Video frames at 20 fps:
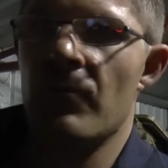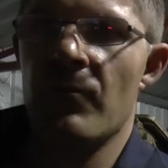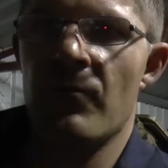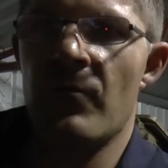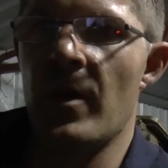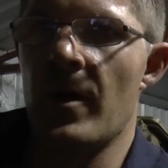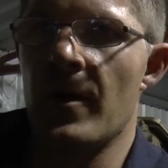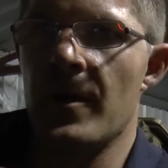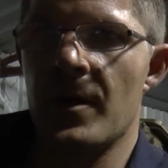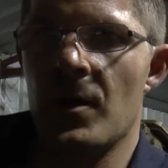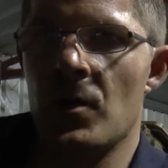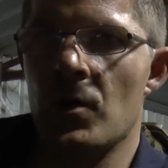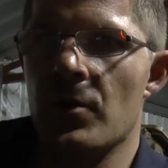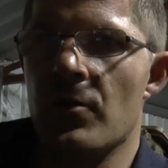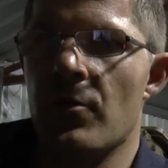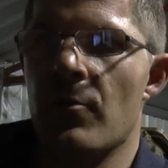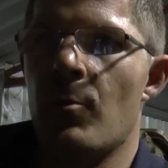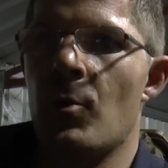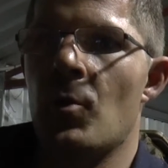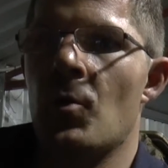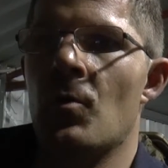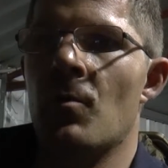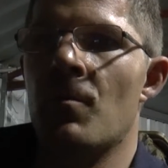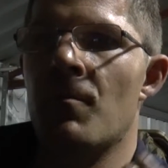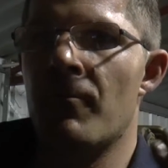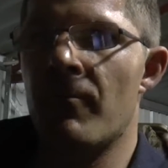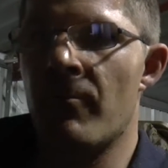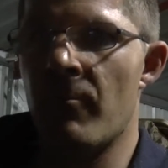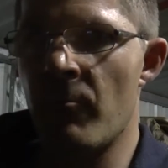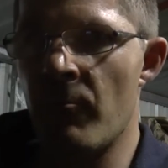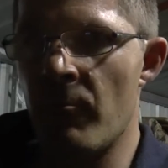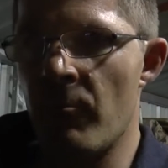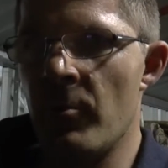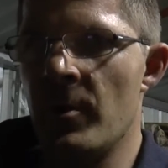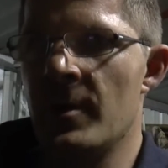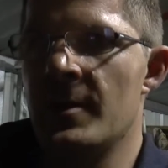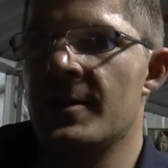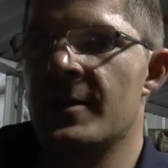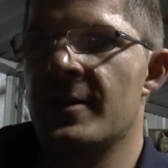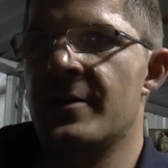very knowledgeable,
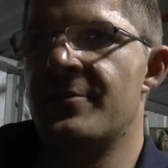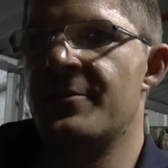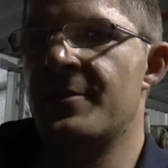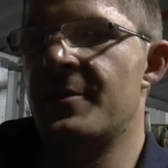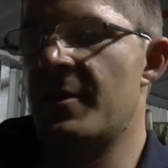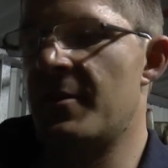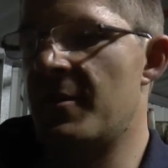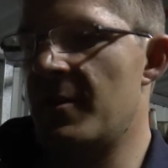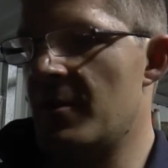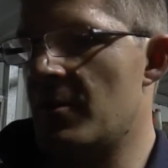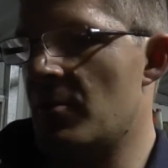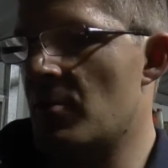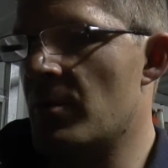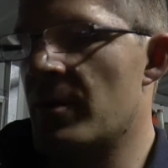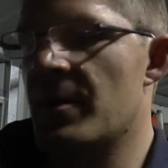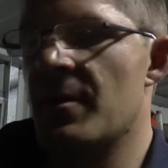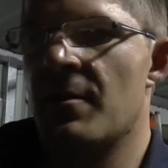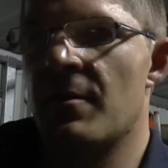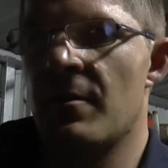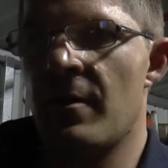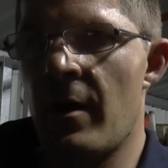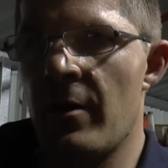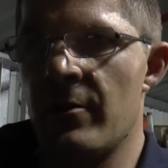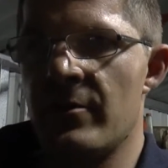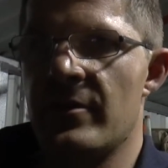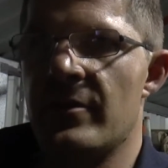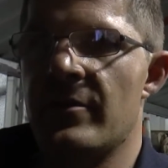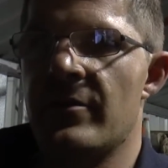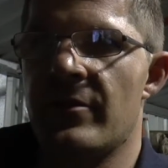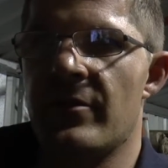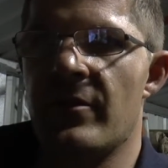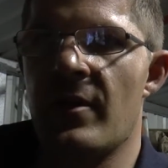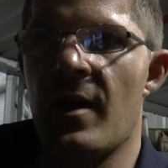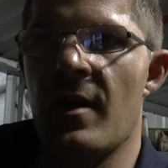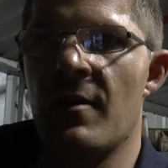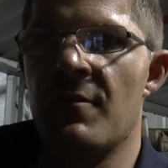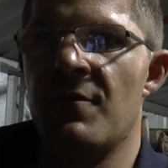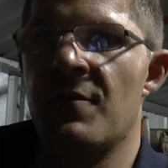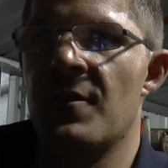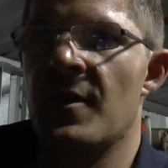really easy to deal with, knows his
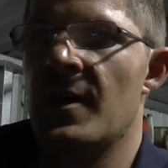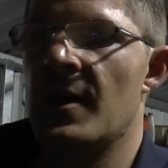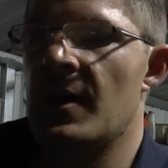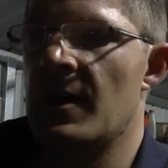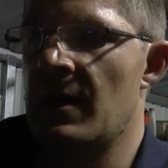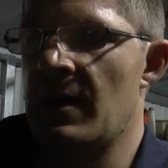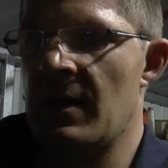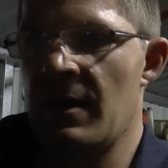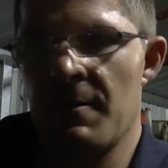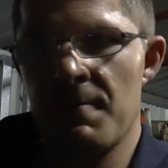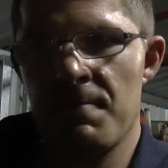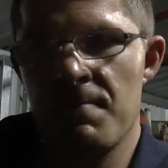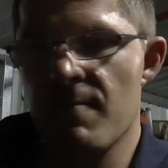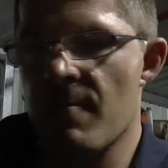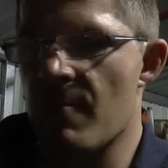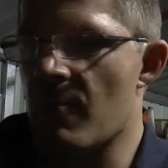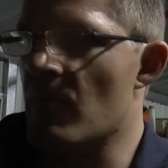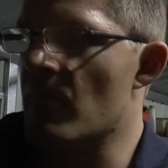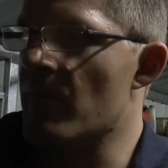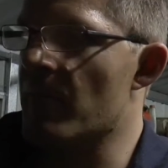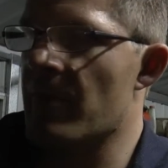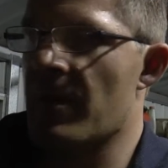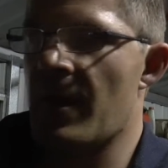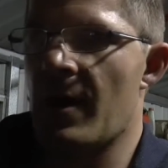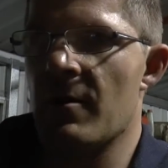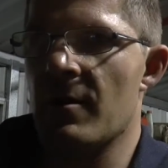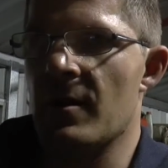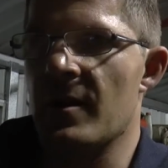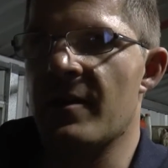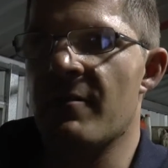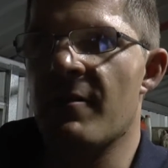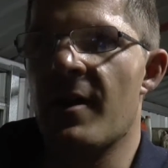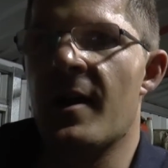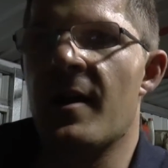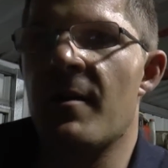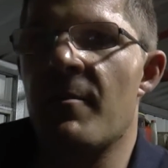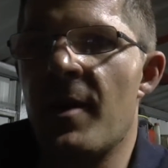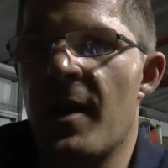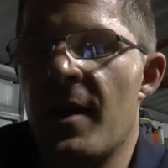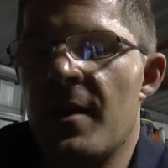stuff. Thoroughly
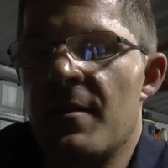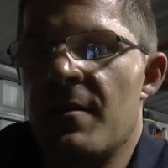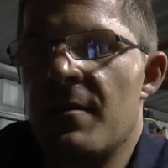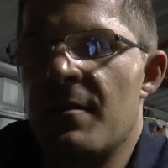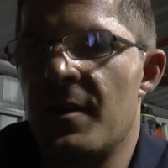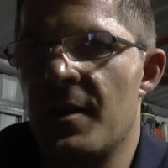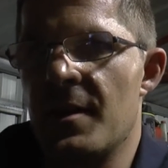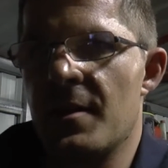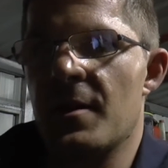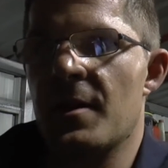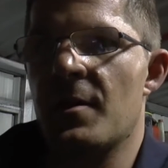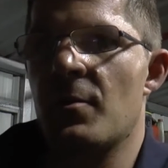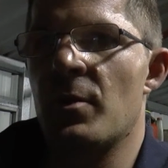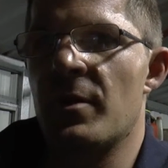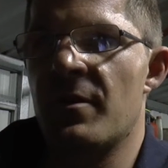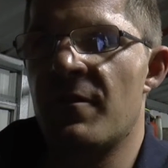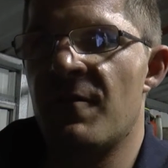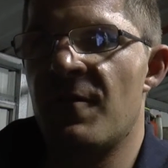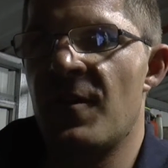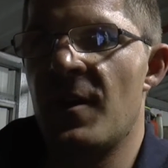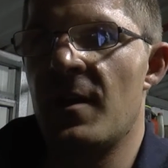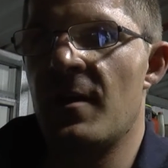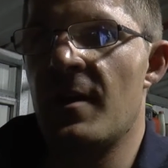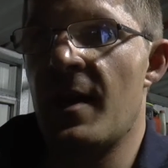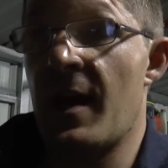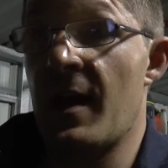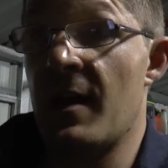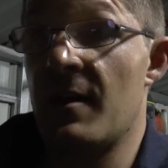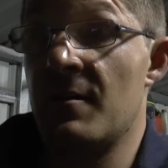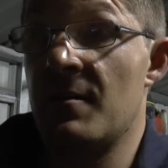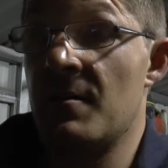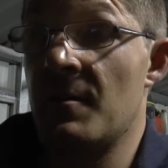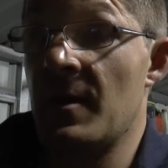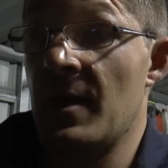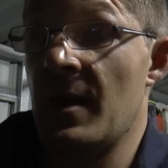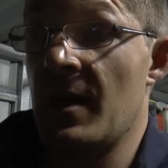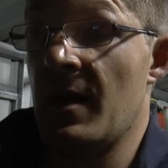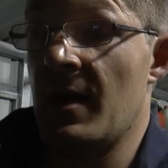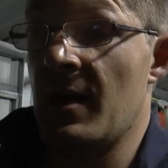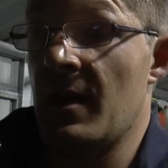recommend dealing with Finn, and
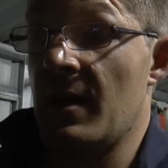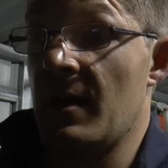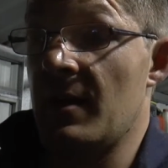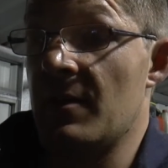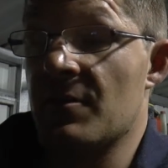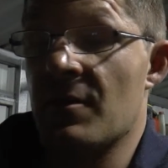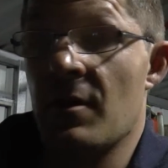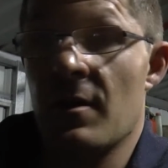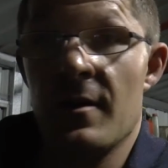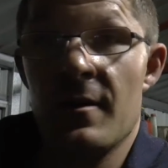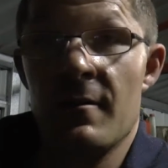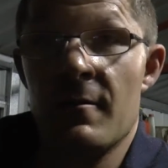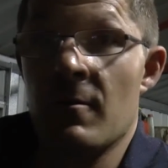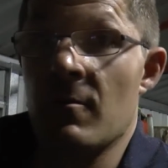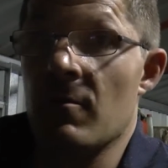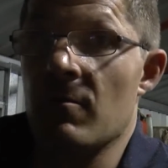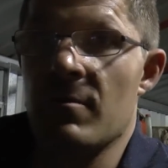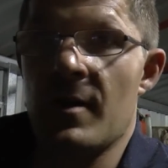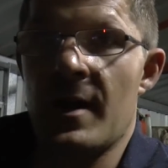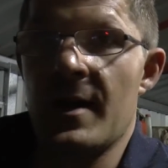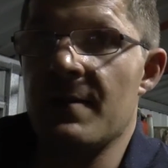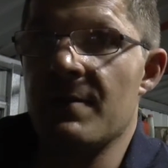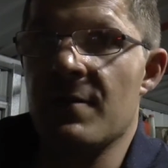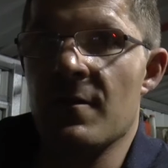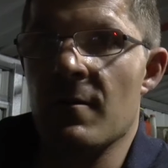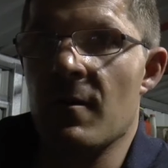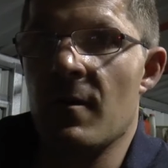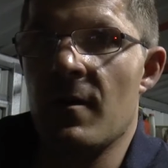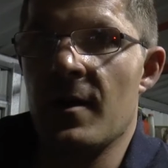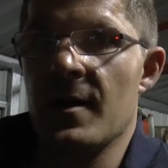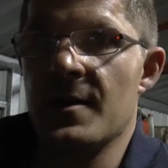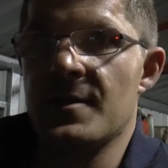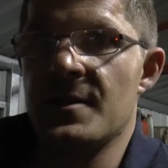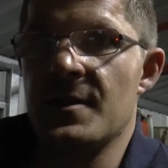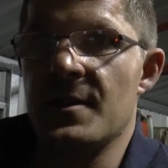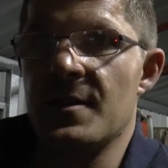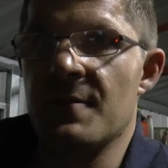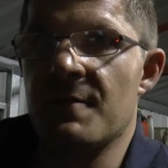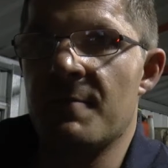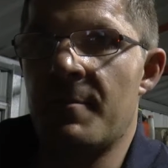he's got a great
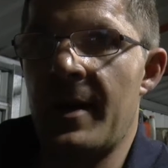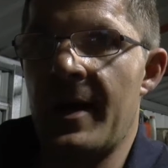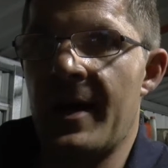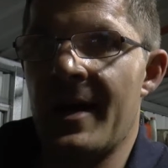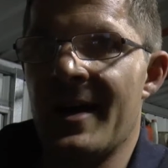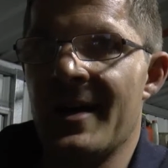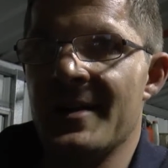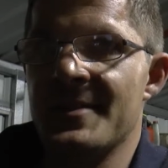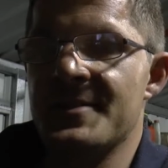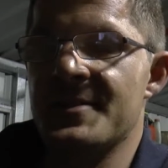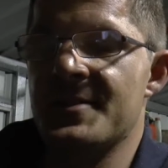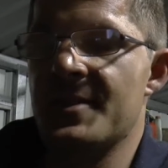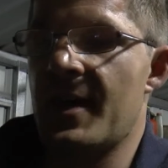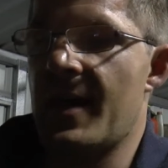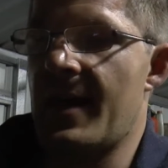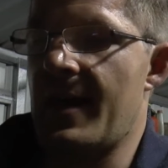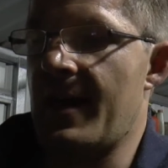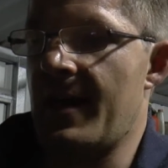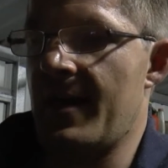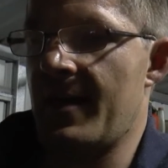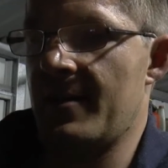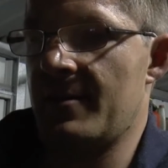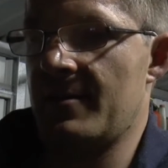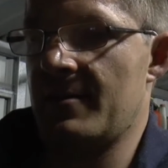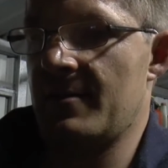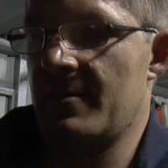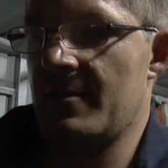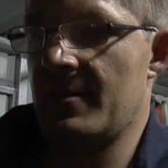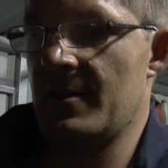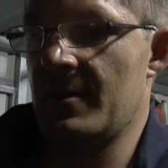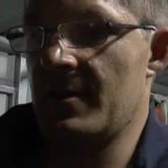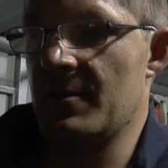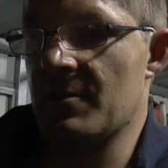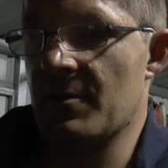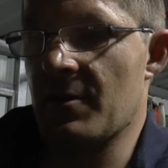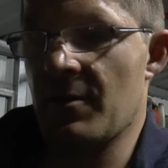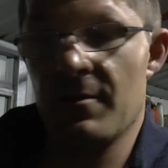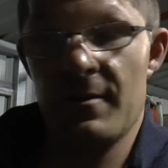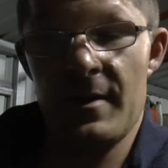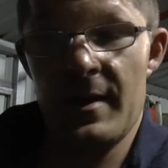variety of parts, and he's
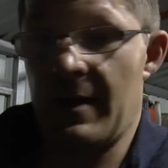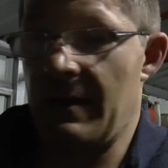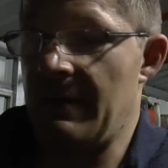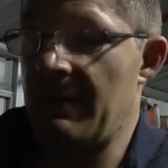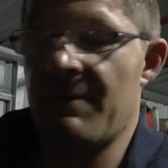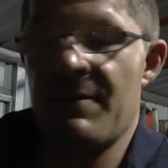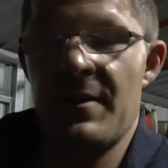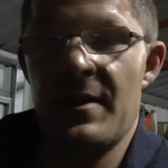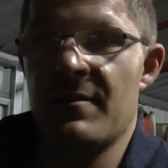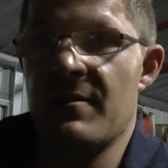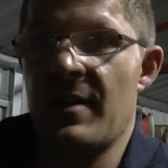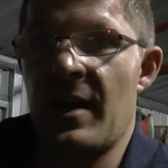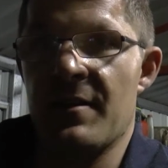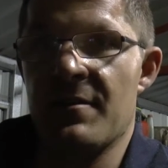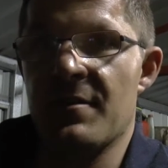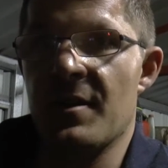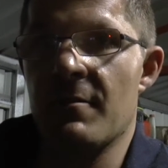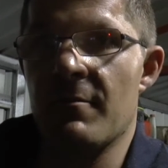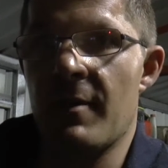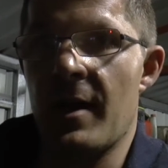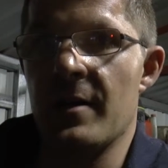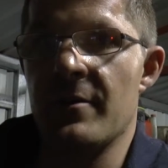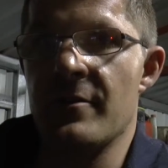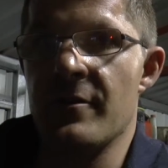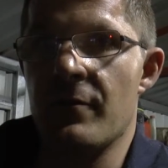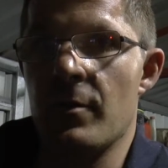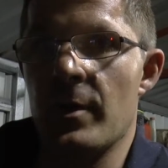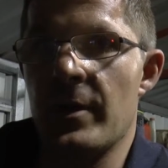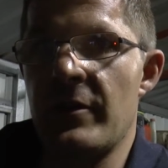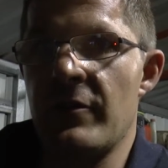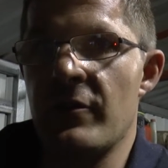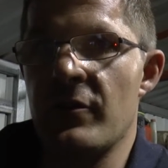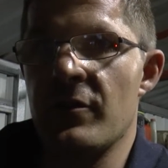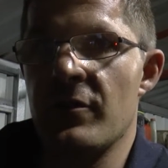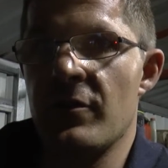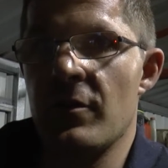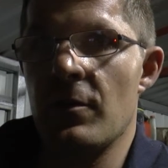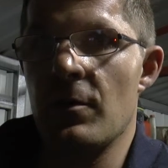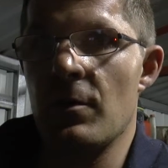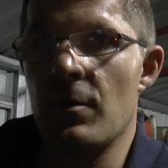got a fantastic range of winches
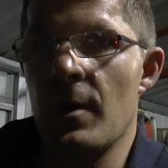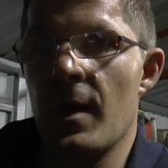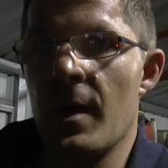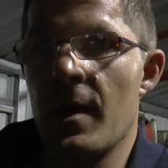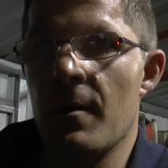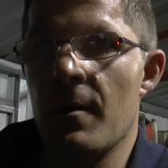too.